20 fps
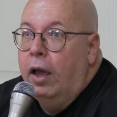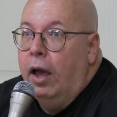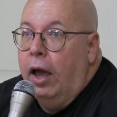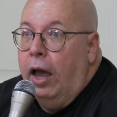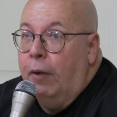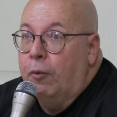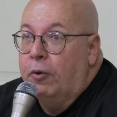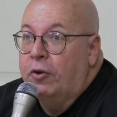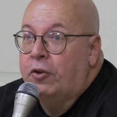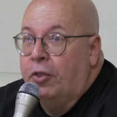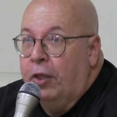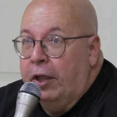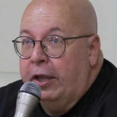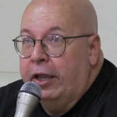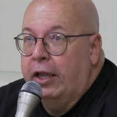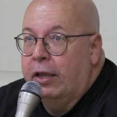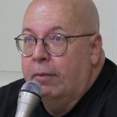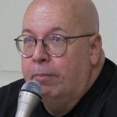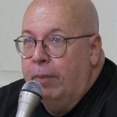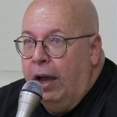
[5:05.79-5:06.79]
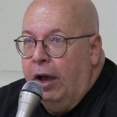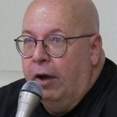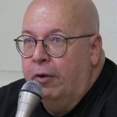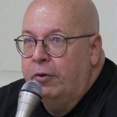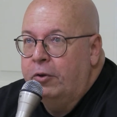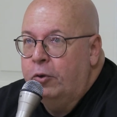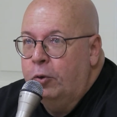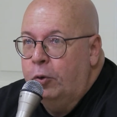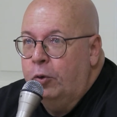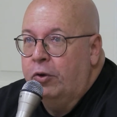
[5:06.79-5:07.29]
I was thinking
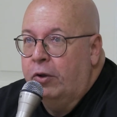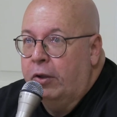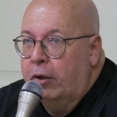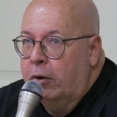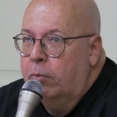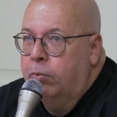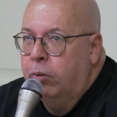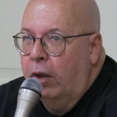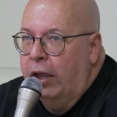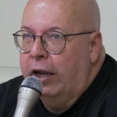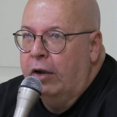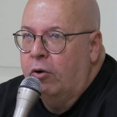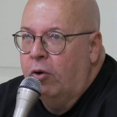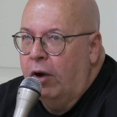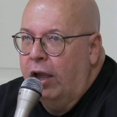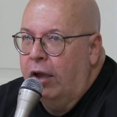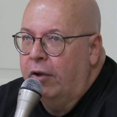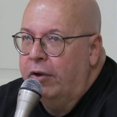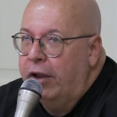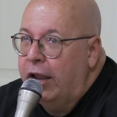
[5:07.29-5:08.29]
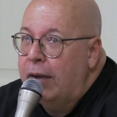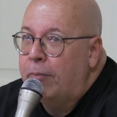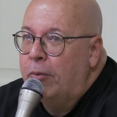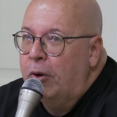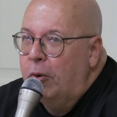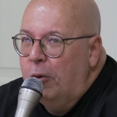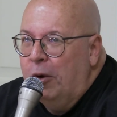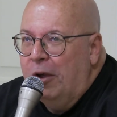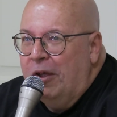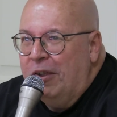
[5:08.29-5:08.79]
about whose little playground
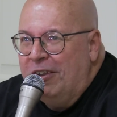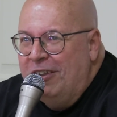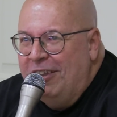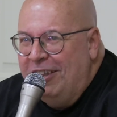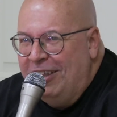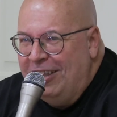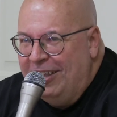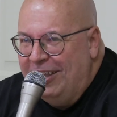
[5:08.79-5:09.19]
Amber was.